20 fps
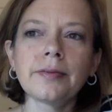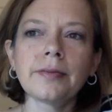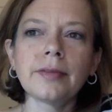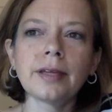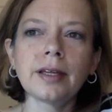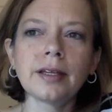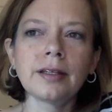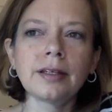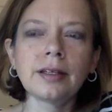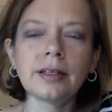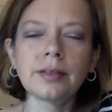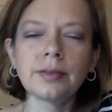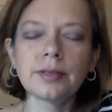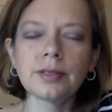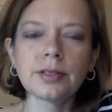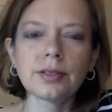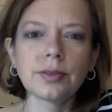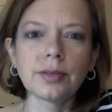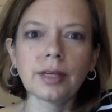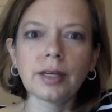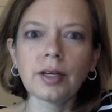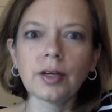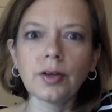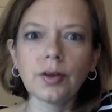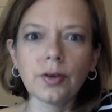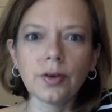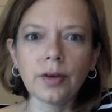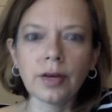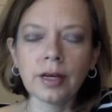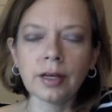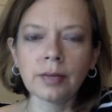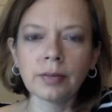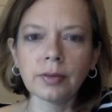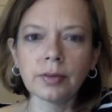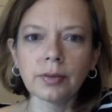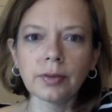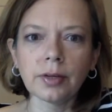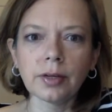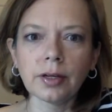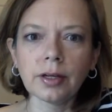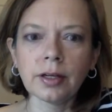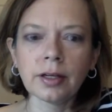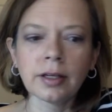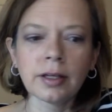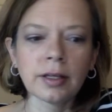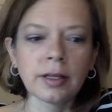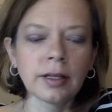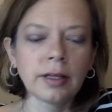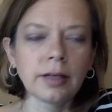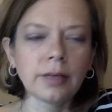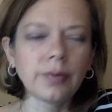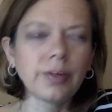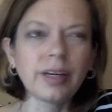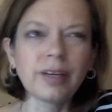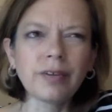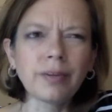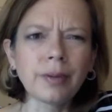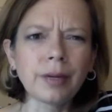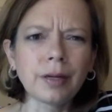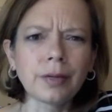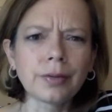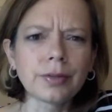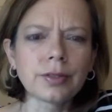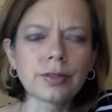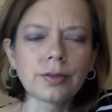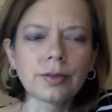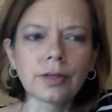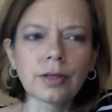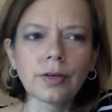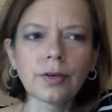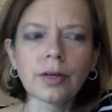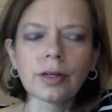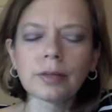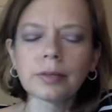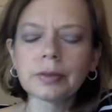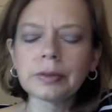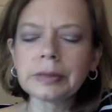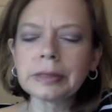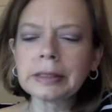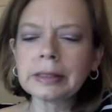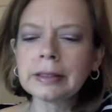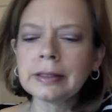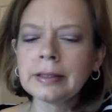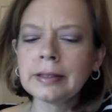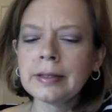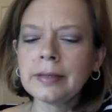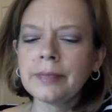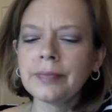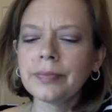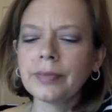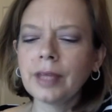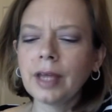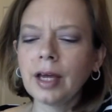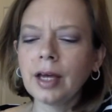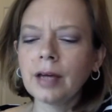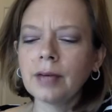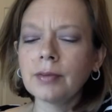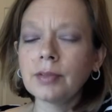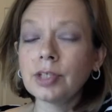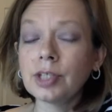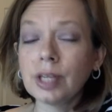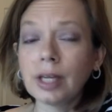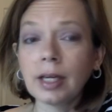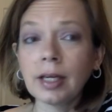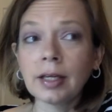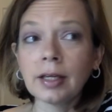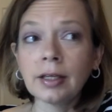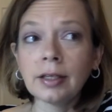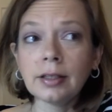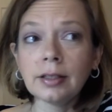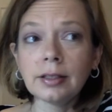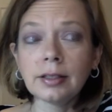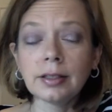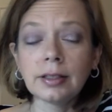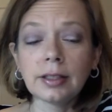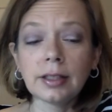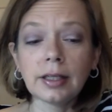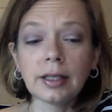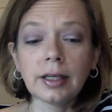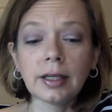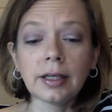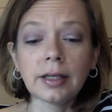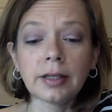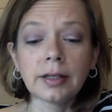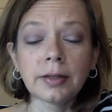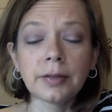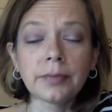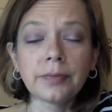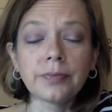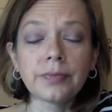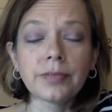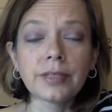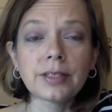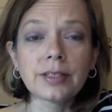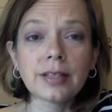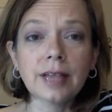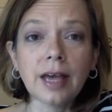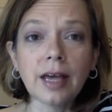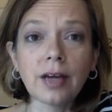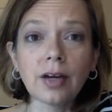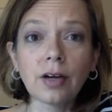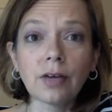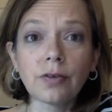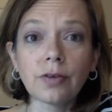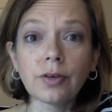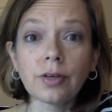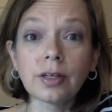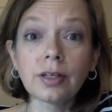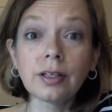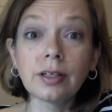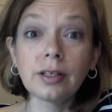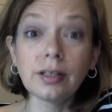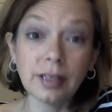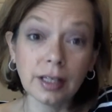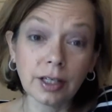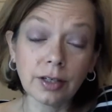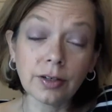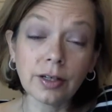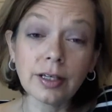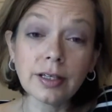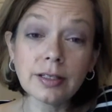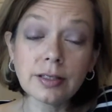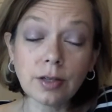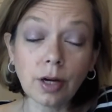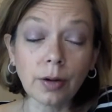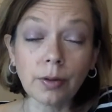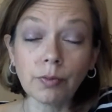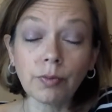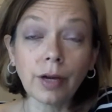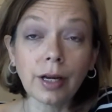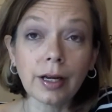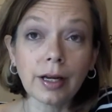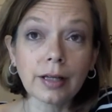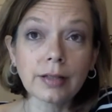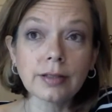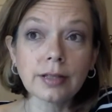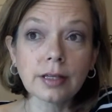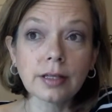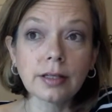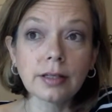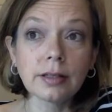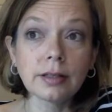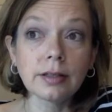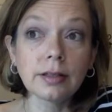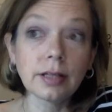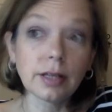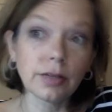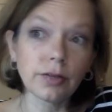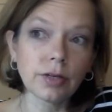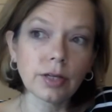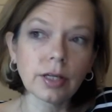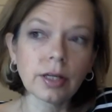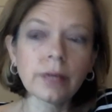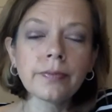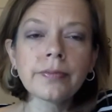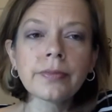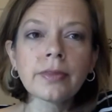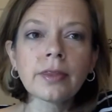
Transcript: And Dina was doing incredible work. Well, everybody was doing incredible work. Janet sat over near us, or right next to the other Dina.